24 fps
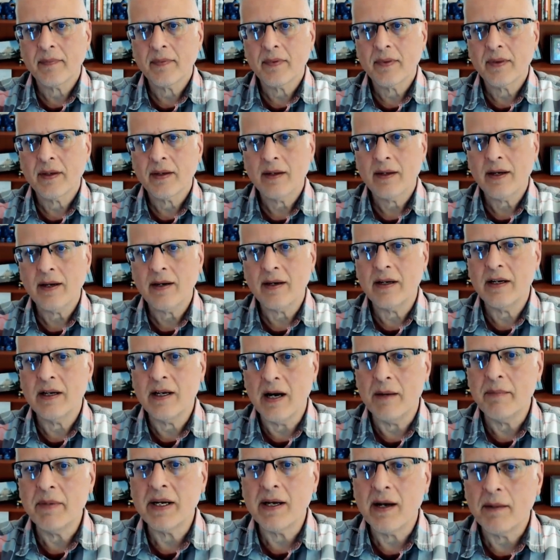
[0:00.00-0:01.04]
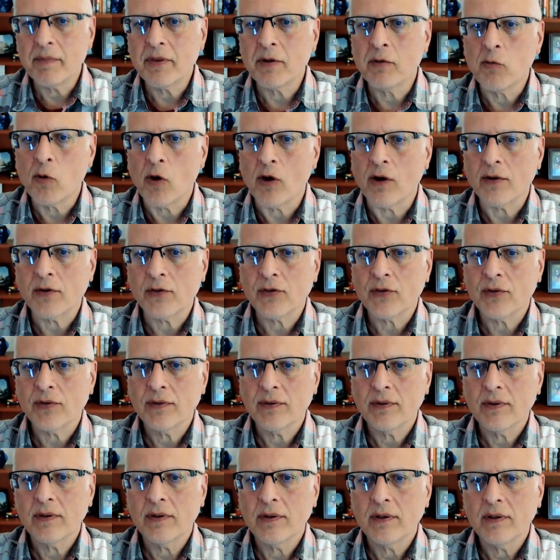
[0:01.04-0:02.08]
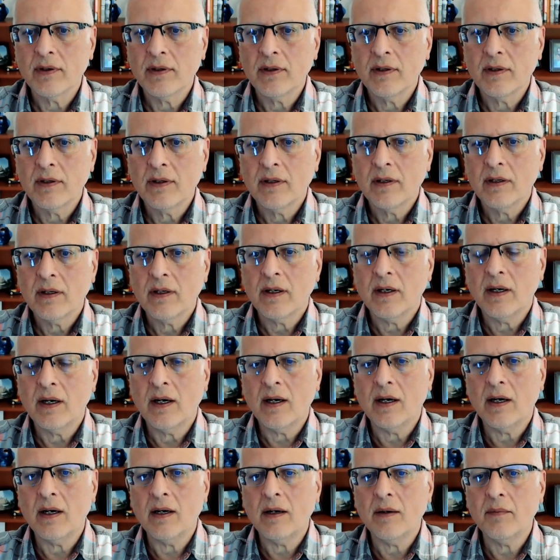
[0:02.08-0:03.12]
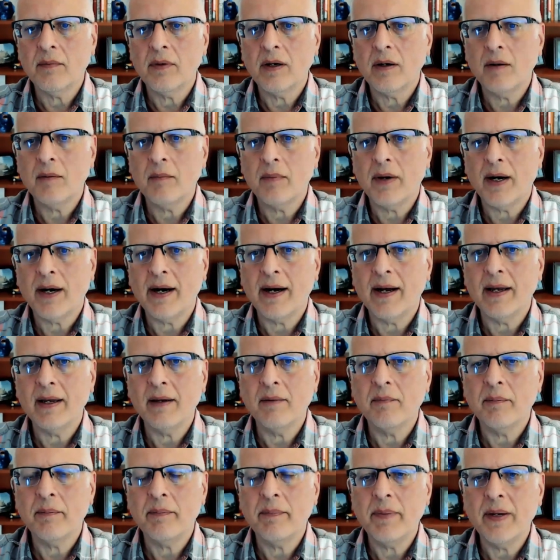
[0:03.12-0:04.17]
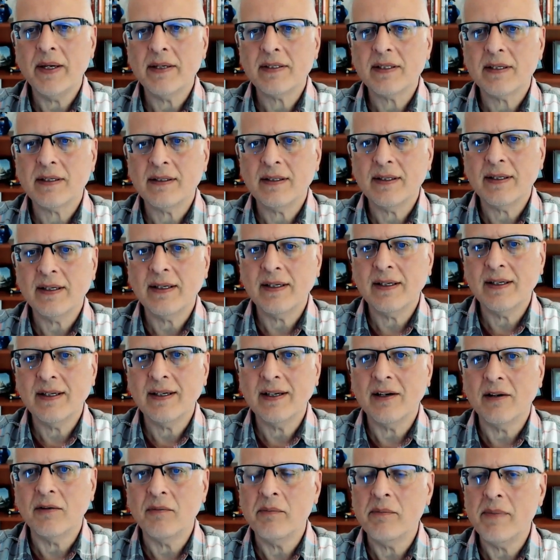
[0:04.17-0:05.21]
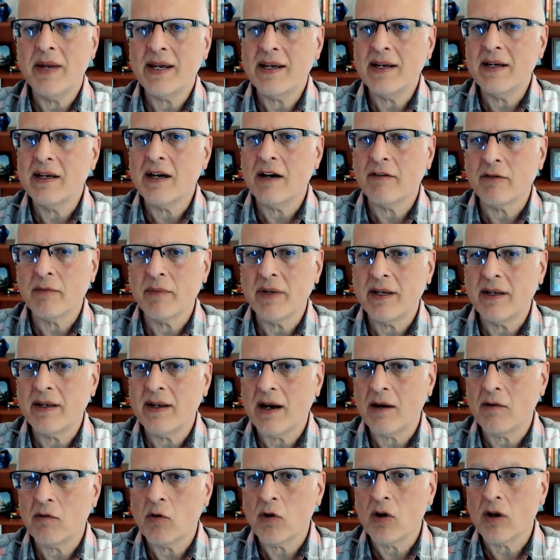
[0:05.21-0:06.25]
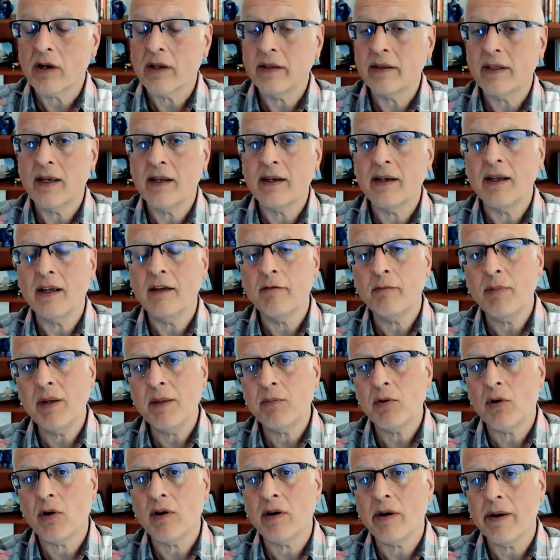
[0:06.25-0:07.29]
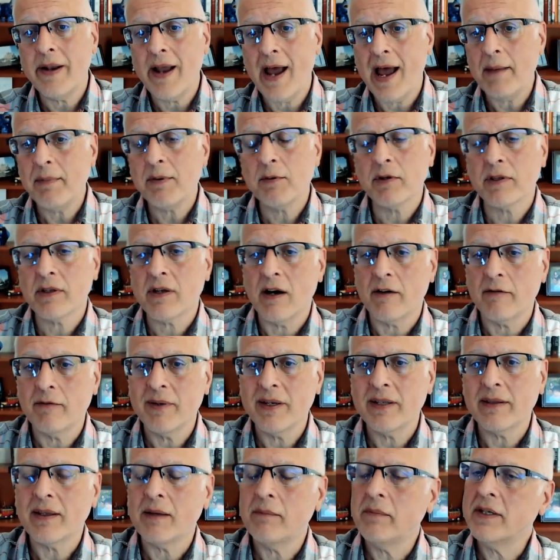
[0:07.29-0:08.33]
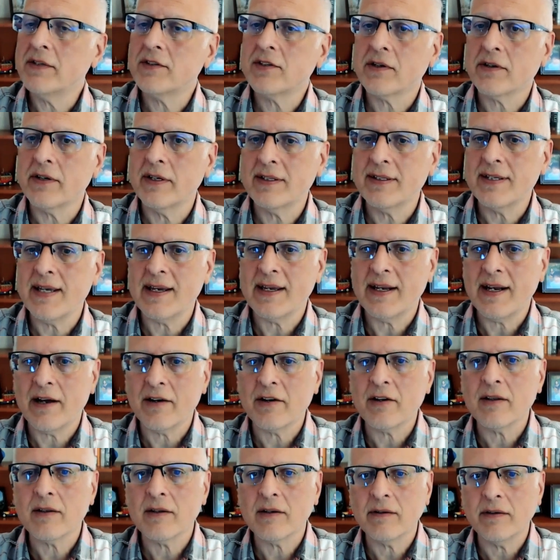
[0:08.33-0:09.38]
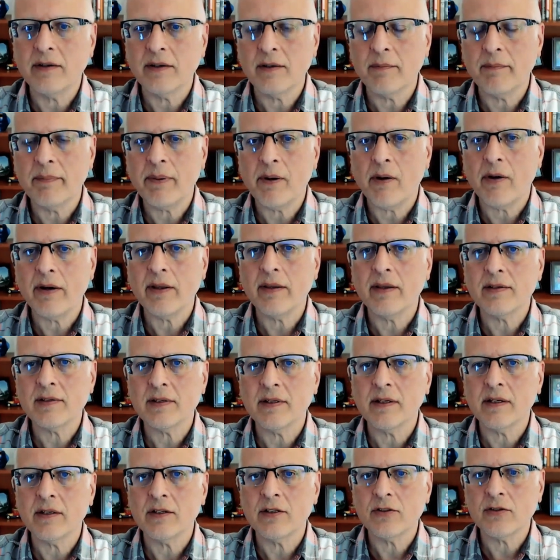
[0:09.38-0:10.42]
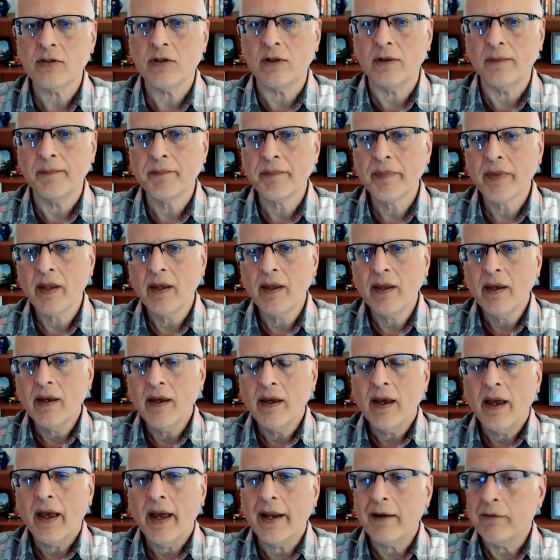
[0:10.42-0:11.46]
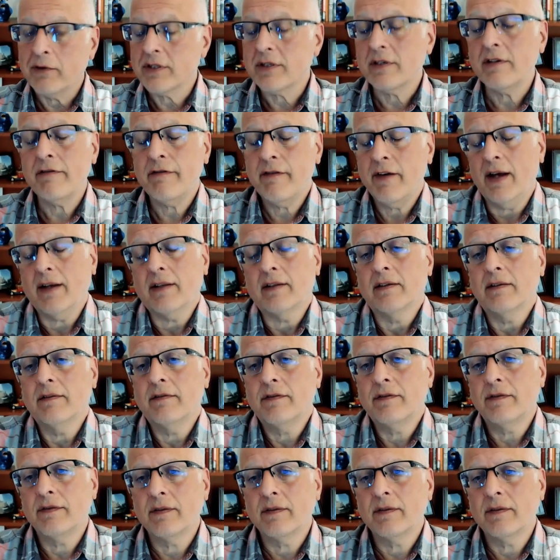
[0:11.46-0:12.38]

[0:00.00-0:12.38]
kind of gumming up the works, by basically, making government not work. And then if people are unhappy with government, that means they're going to take it out on the party that's in control. And it was an effective